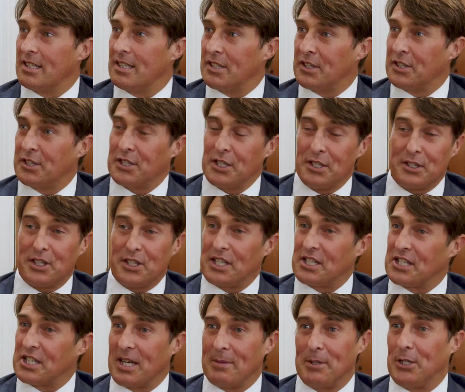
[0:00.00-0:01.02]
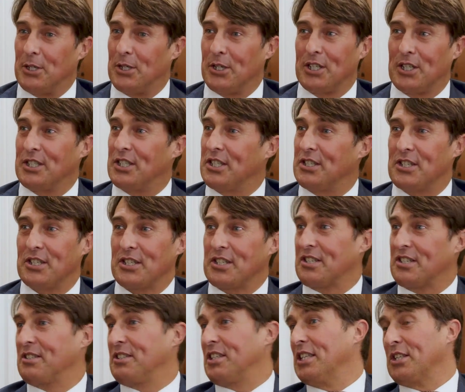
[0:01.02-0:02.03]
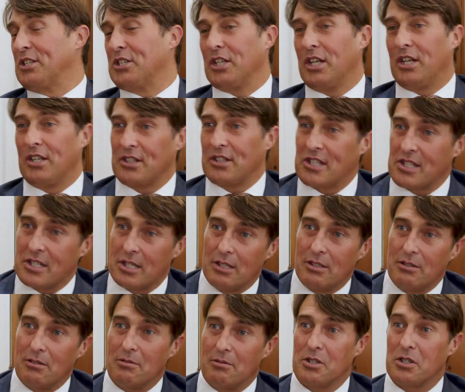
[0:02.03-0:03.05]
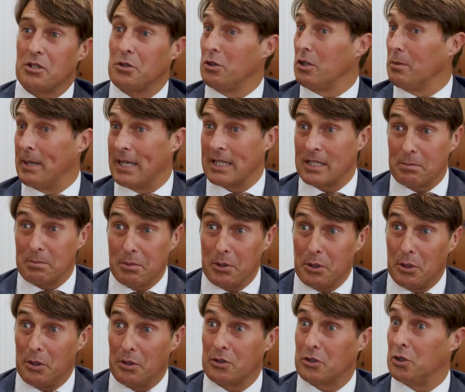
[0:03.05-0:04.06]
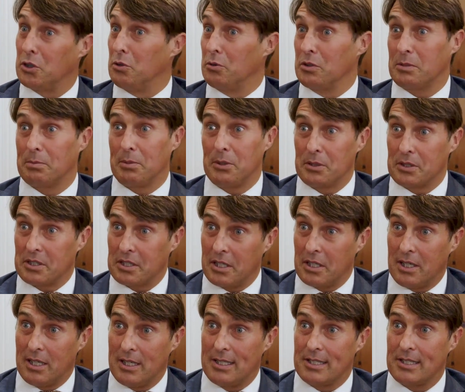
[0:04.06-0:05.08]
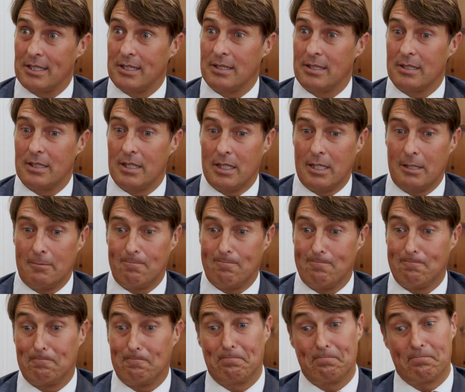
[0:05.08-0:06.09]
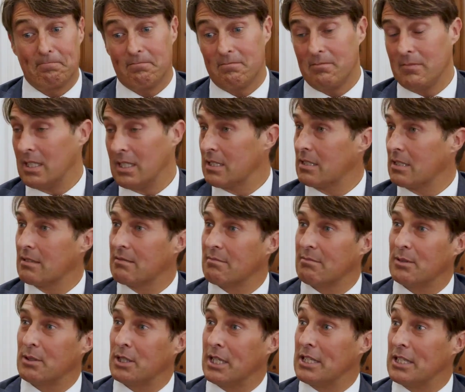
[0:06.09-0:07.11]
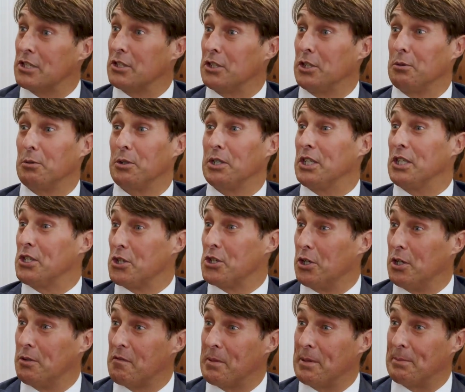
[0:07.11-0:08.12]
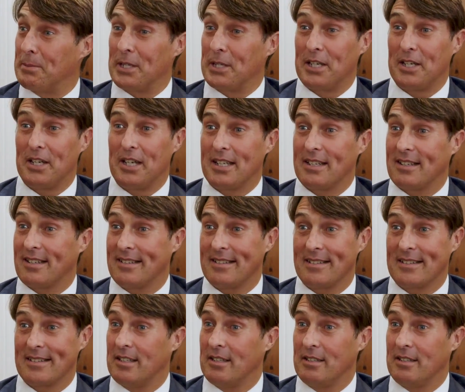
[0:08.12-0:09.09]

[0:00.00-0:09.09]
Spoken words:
certain things come along, and you just get the chance to talk about sport, talk with sports guys, and that's. Get to do what you enjoy with people you like. So.